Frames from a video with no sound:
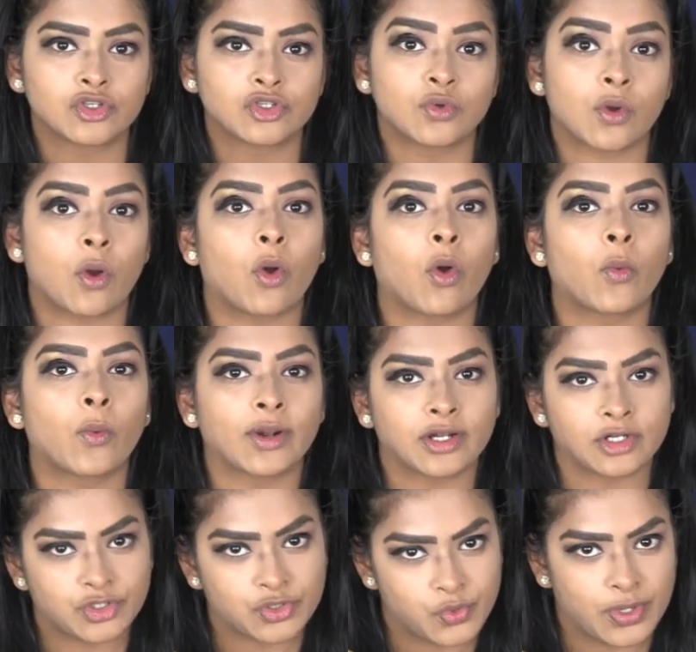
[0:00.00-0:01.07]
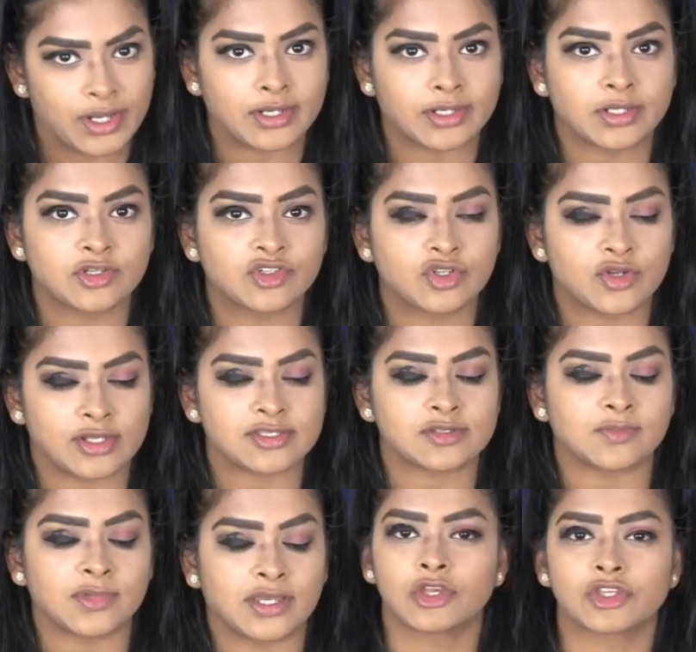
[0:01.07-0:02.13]
to overdo it. Trust
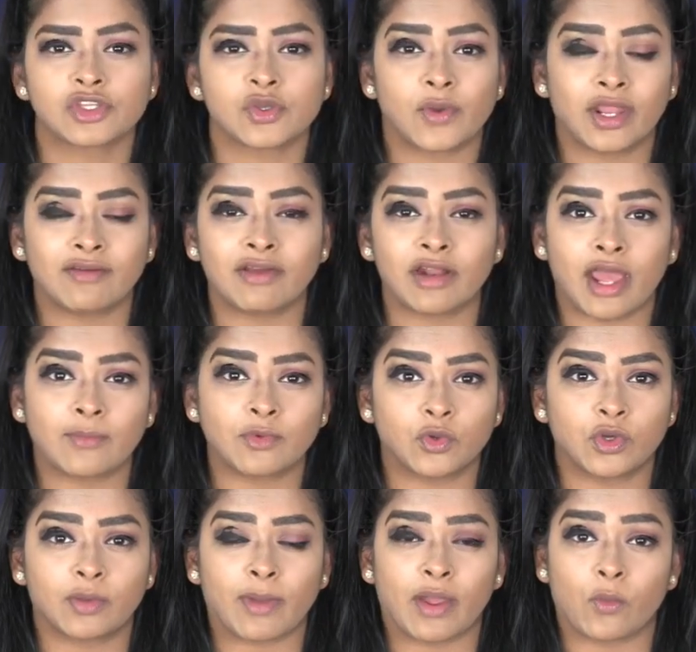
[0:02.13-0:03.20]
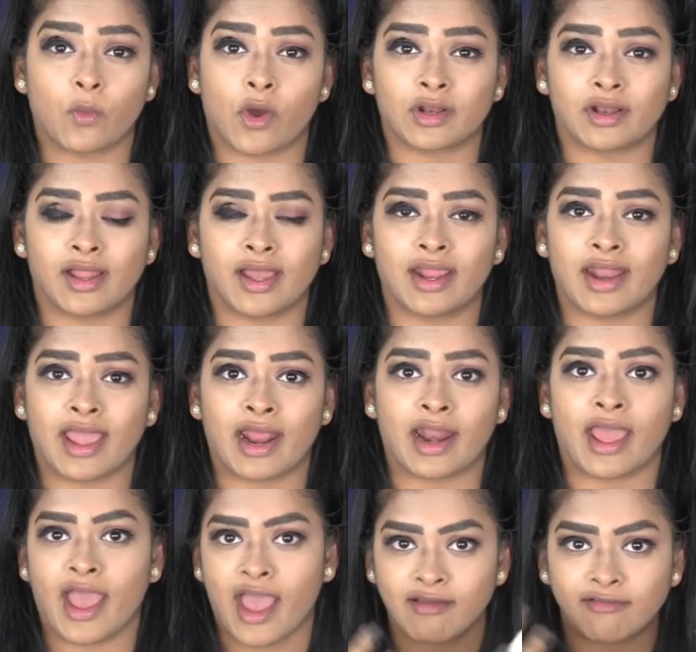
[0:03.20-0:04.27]
me. So whenever I'm doing my waterline and
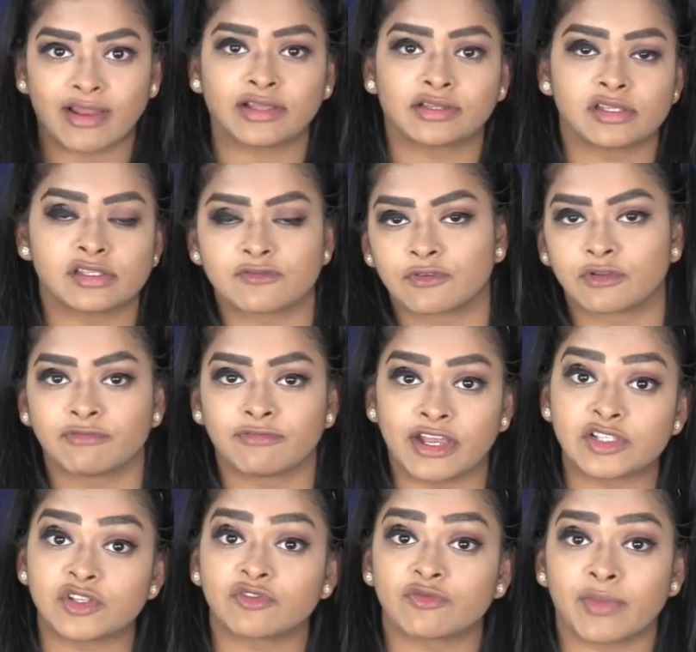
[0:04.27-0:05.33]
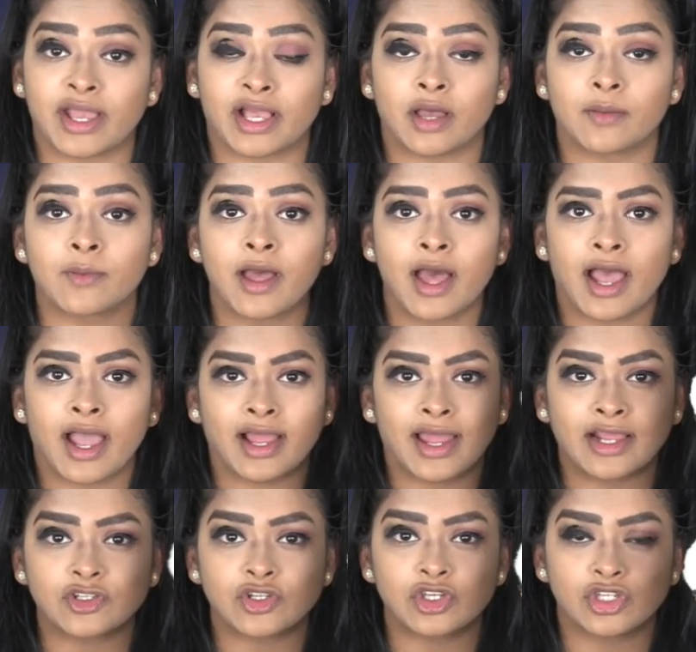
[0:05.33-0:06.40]
I have like this full face of makeup, I
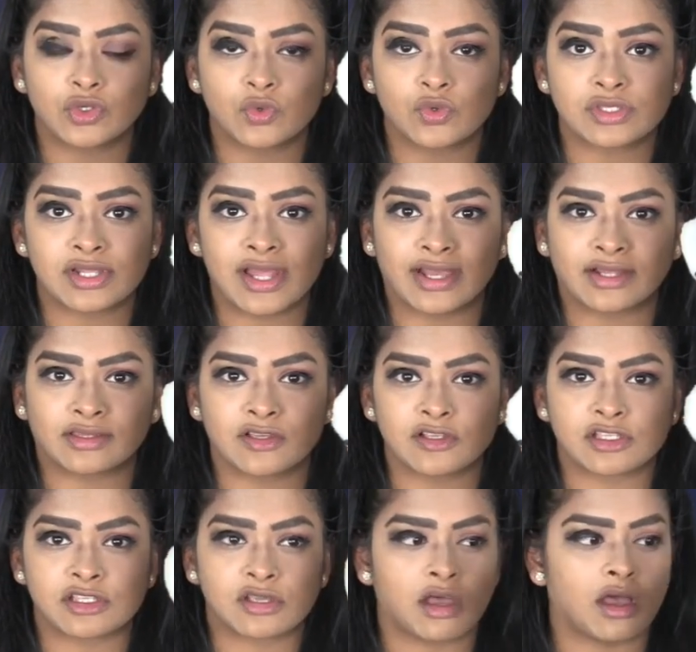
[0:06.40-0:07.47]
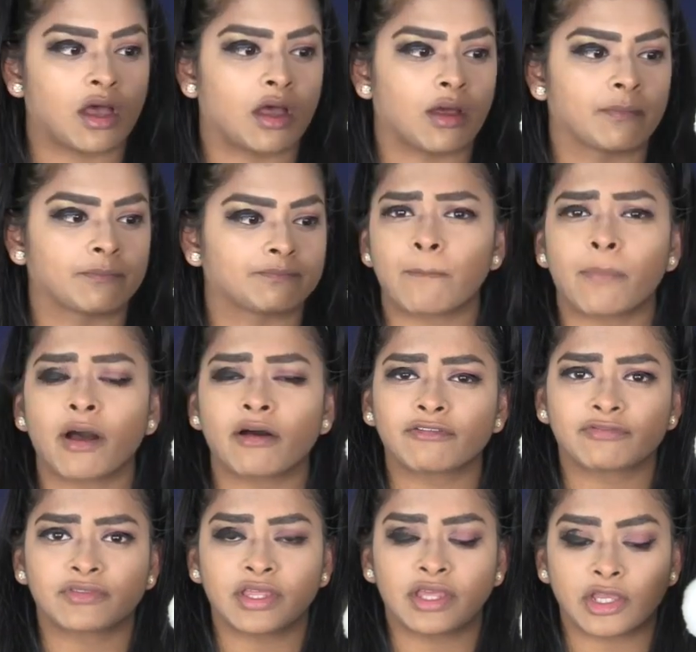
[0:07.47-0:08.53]
like to use like this
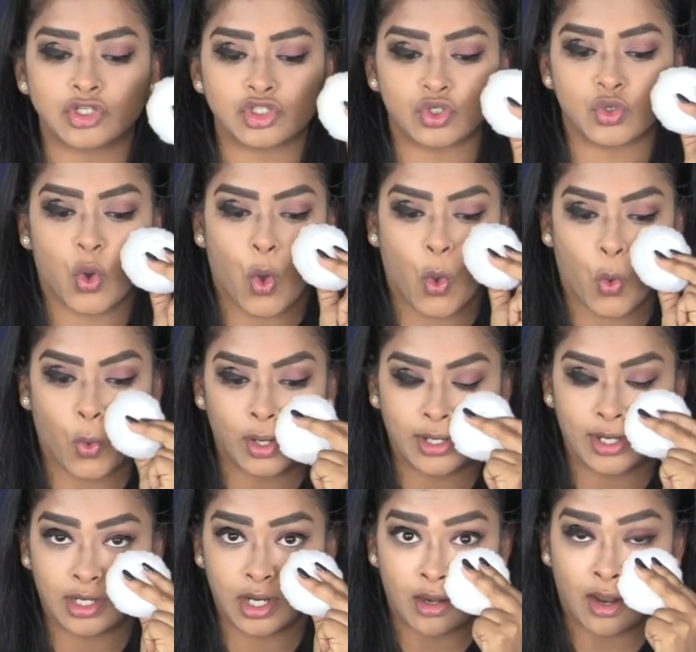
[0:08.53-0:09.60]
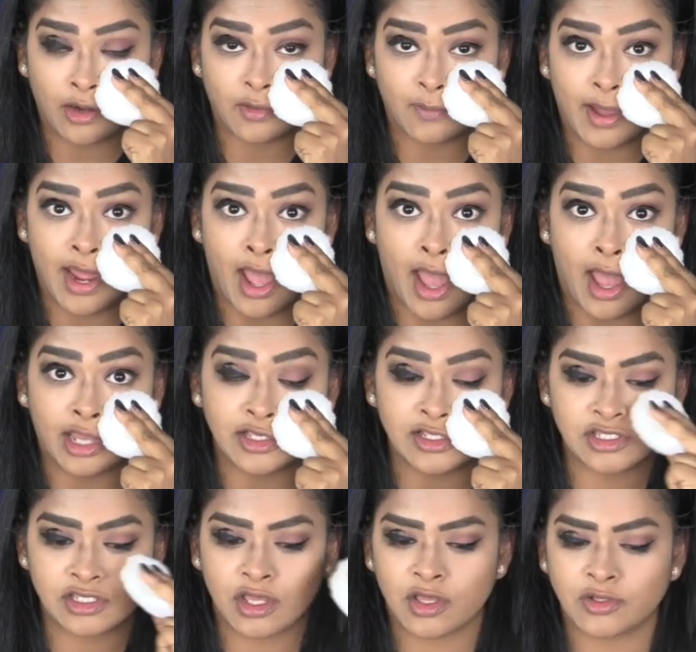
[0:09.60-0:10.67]
puff thing to hold it under my
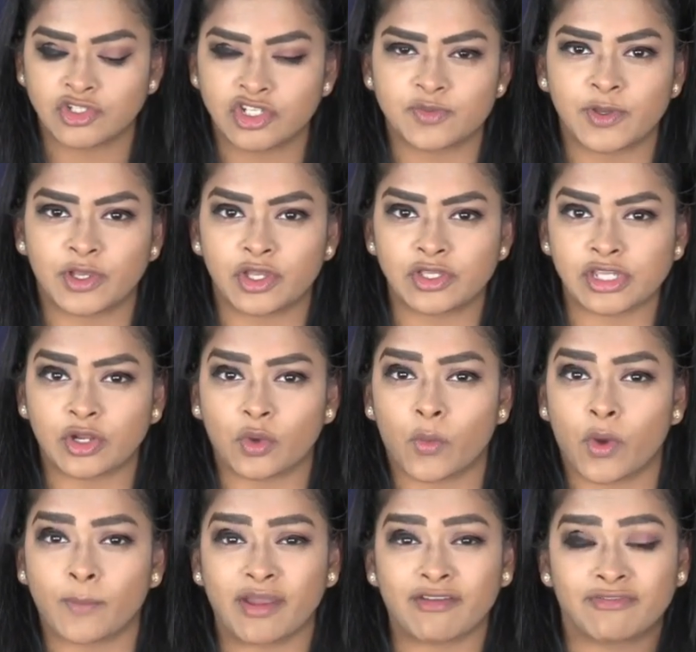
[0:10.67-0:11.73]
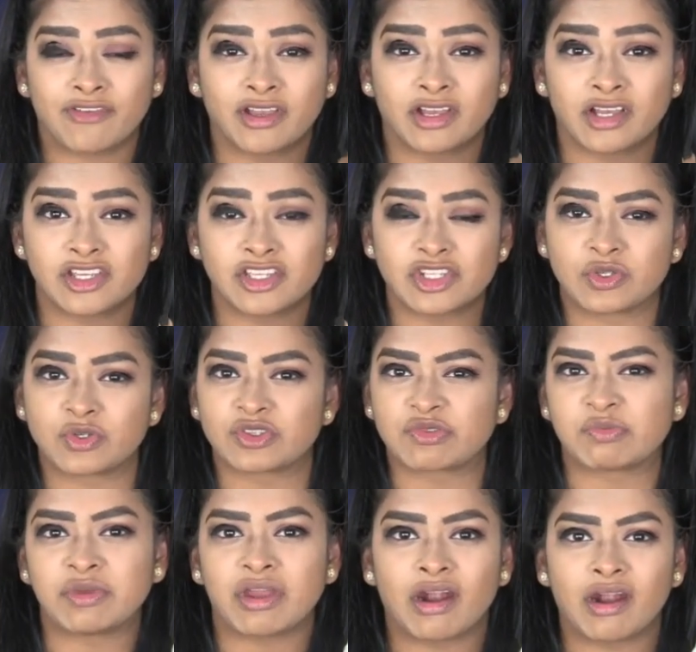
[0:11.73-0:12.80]
eyes. Just because I don't want my fingers to
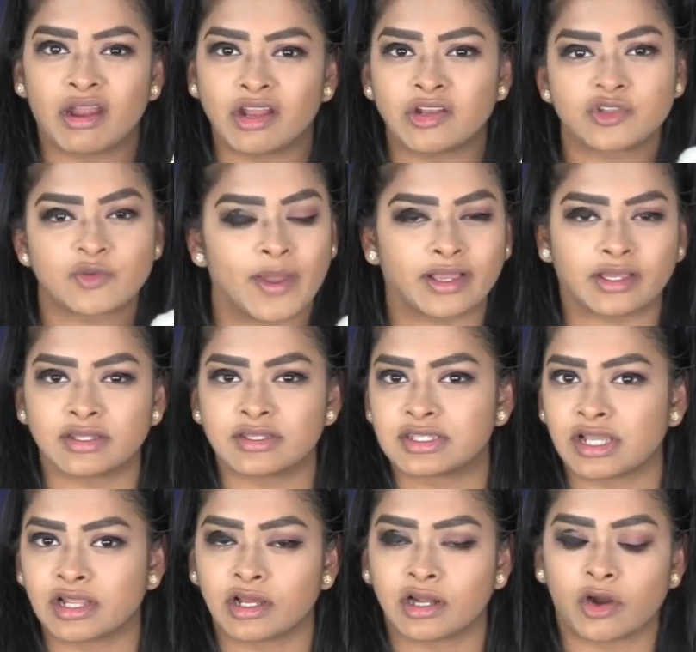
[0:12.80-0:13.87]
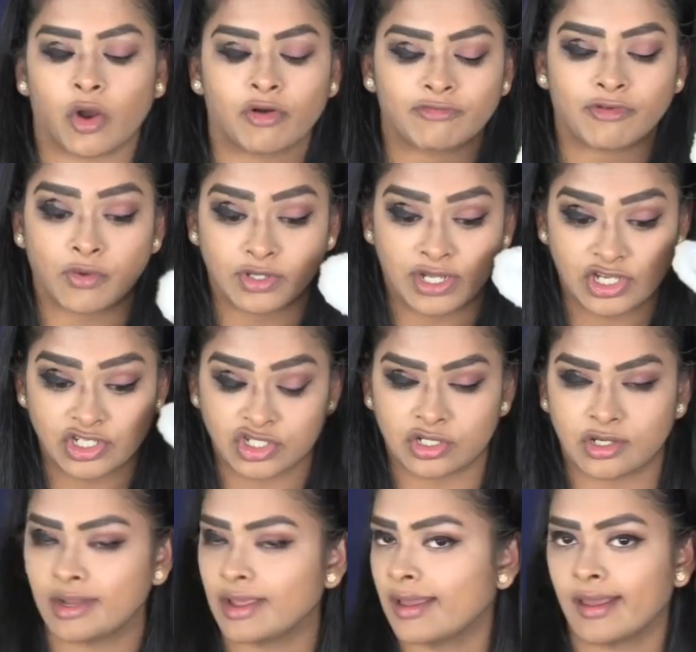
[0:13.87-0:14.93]
smear into my concealer or
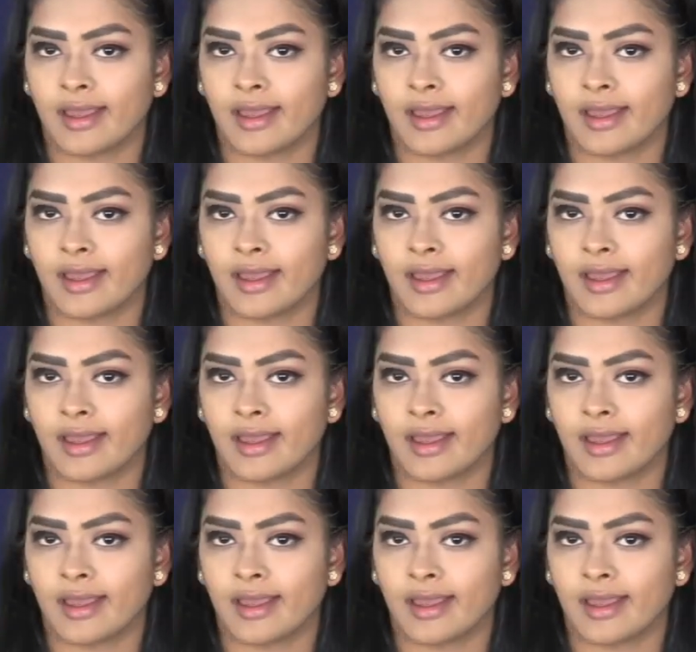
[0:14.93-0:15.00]
foundation